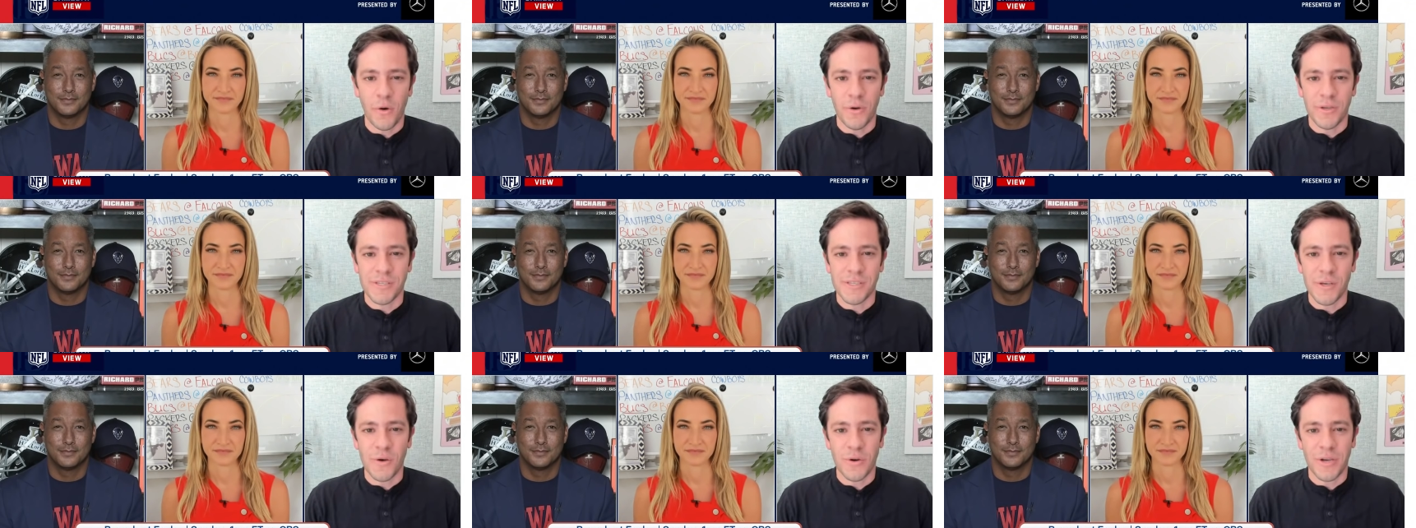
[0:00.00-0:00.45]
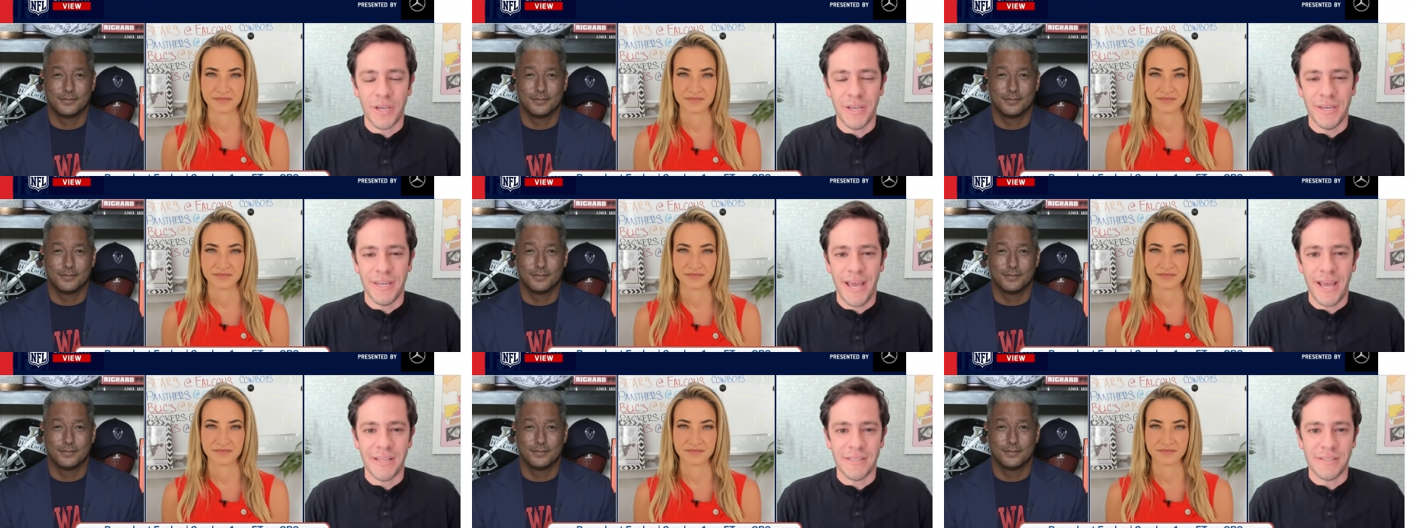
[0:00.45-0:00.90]
Speaker 1: Burrow is so
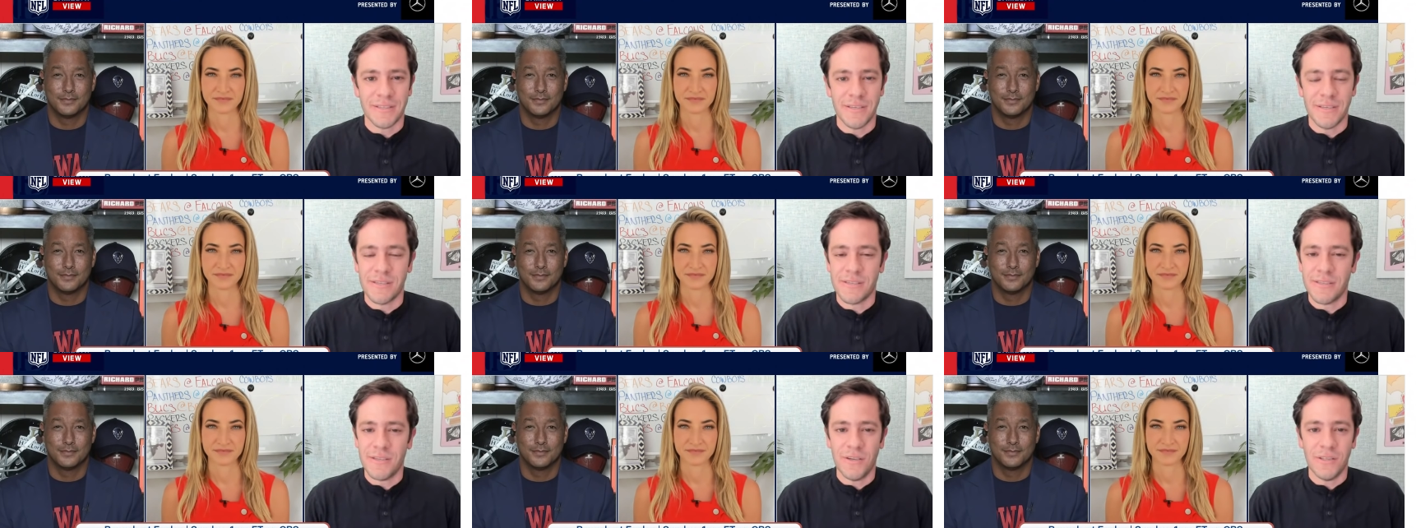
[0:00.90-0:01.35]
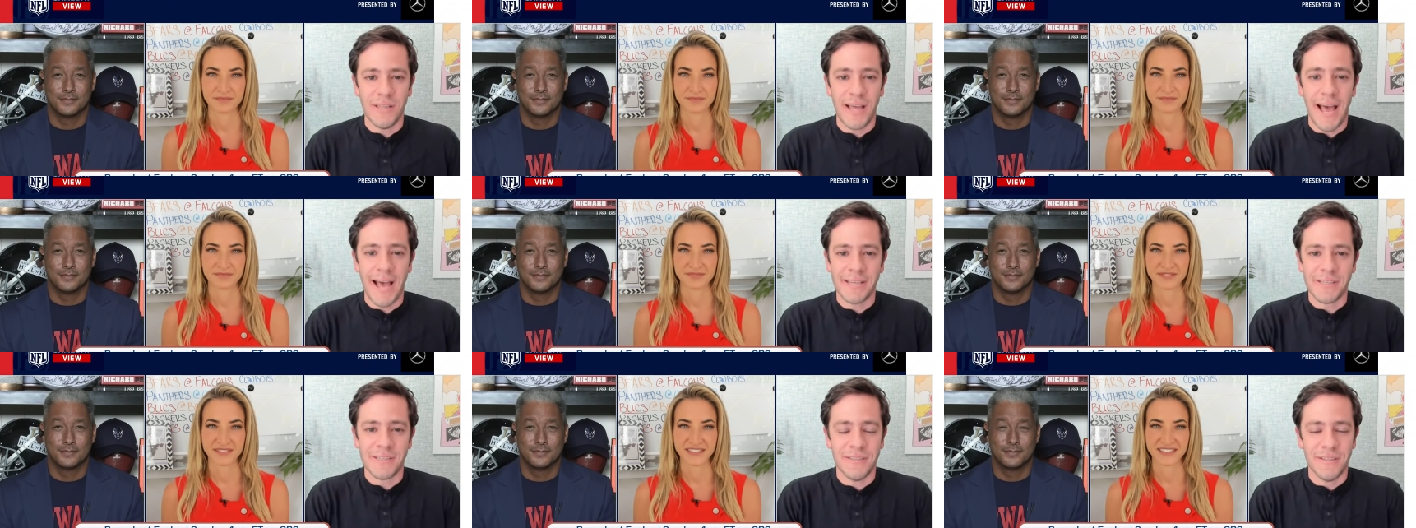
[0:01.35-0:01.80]
condensed. He's still
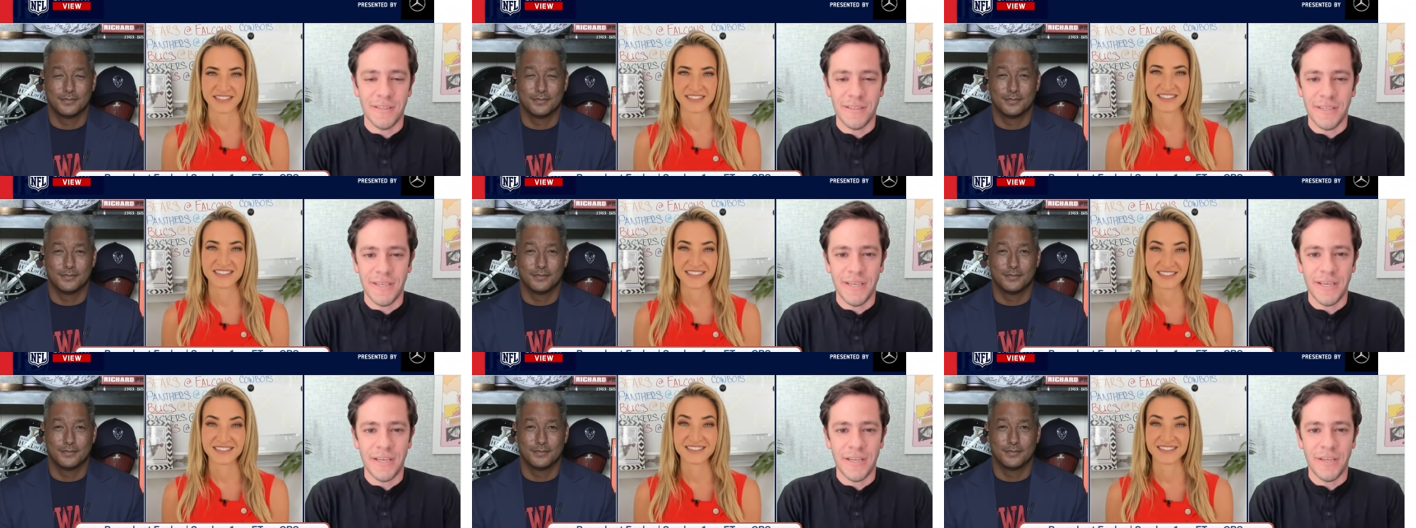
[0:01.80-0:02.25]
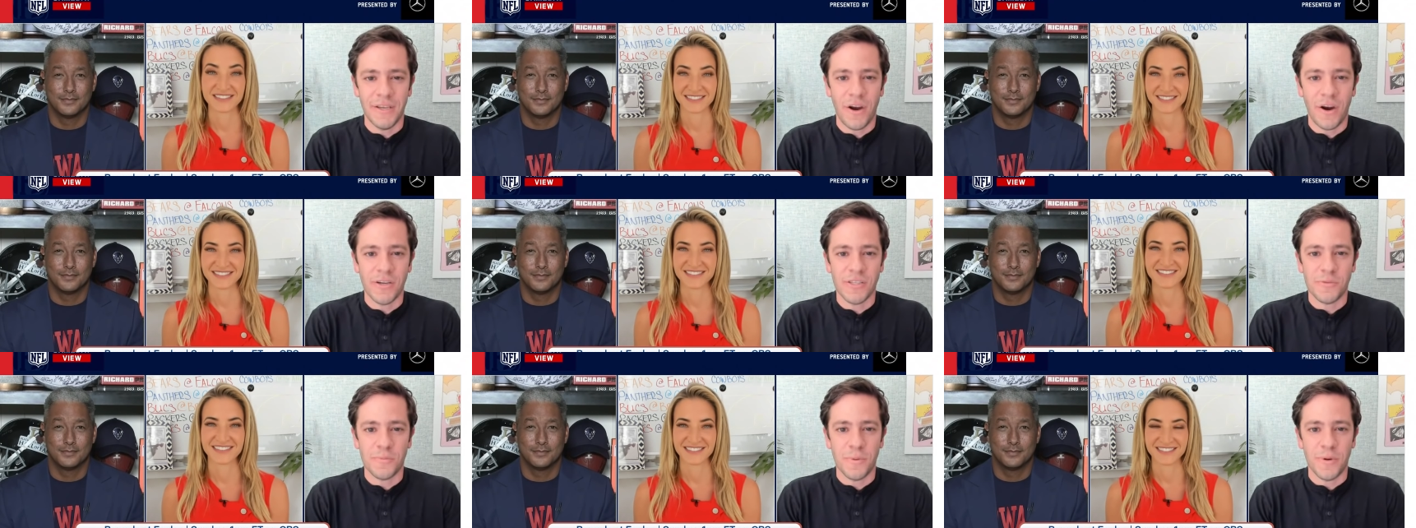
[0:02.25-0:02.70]
last in the league in
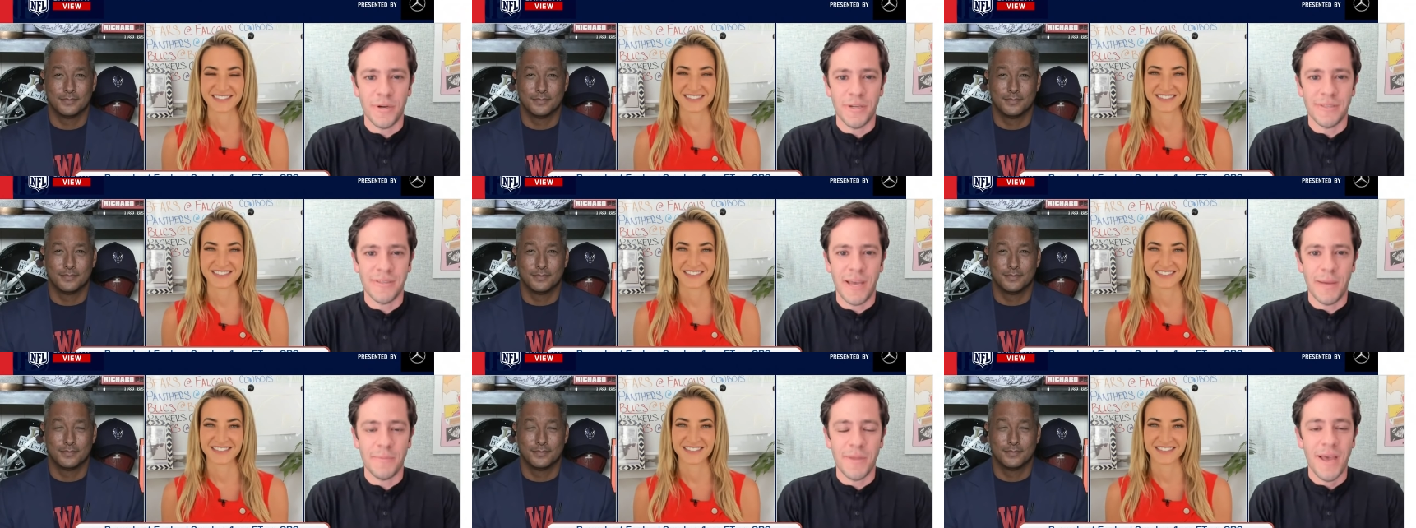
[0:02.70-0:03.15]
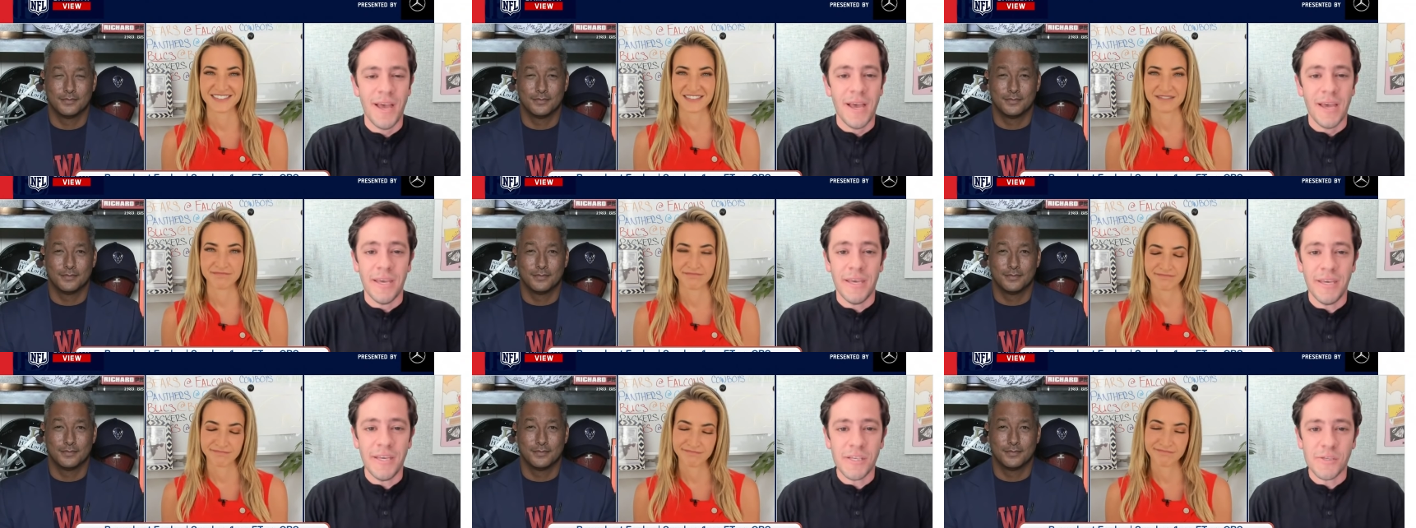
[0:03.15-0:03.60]
yards per attempt.
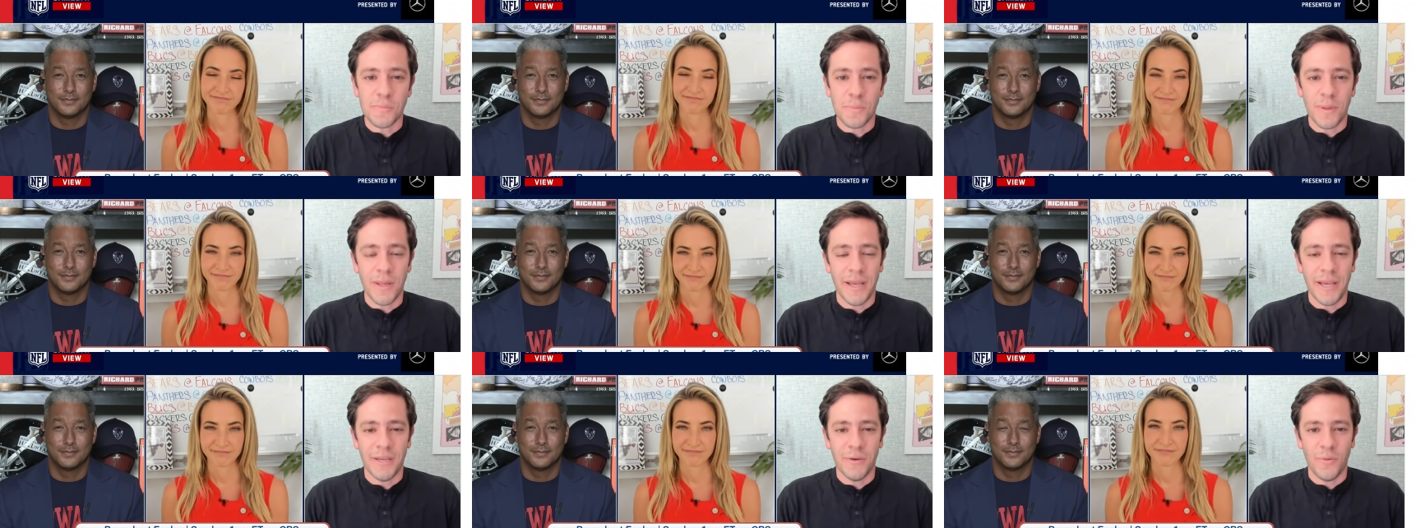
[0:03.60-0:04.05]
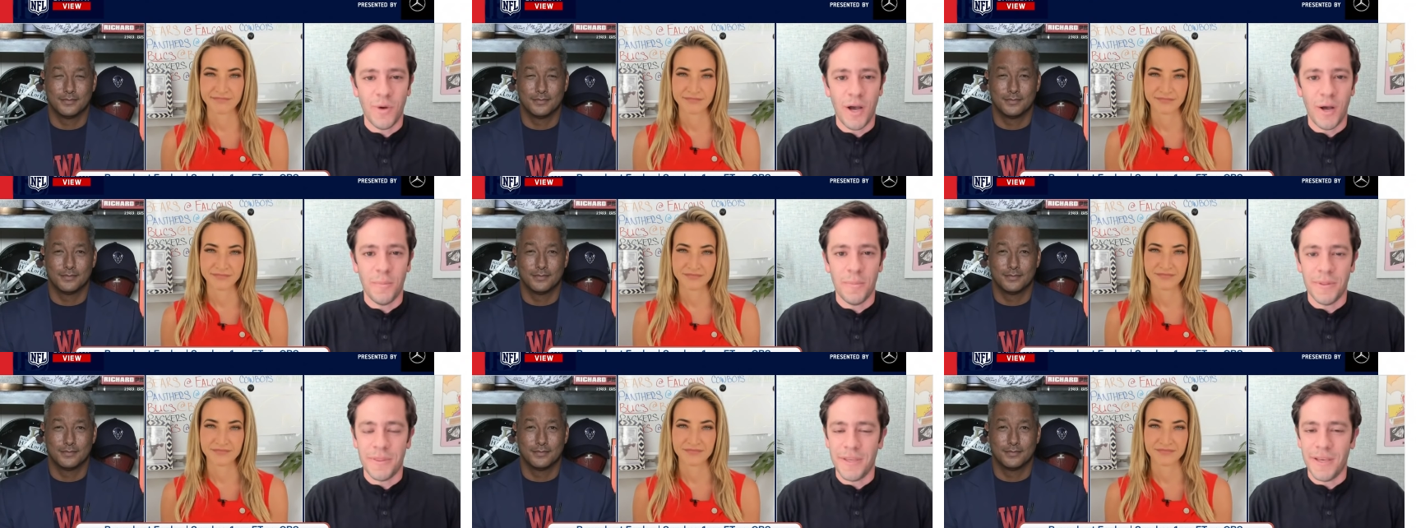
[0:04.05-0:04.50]
He's playing
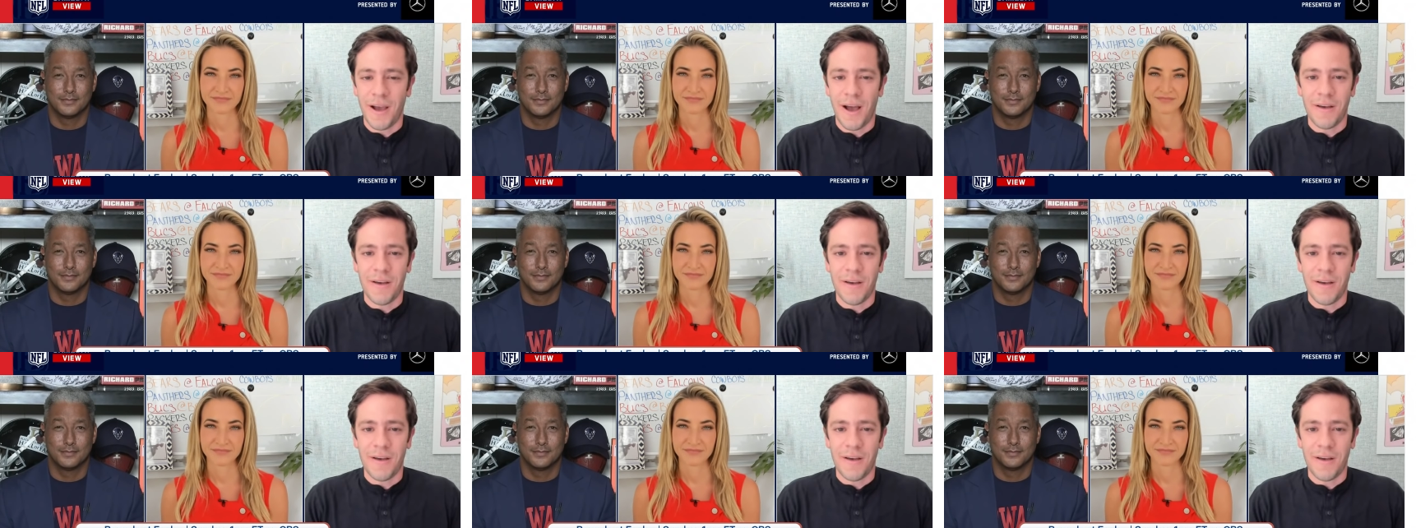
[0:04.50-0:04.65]
well, but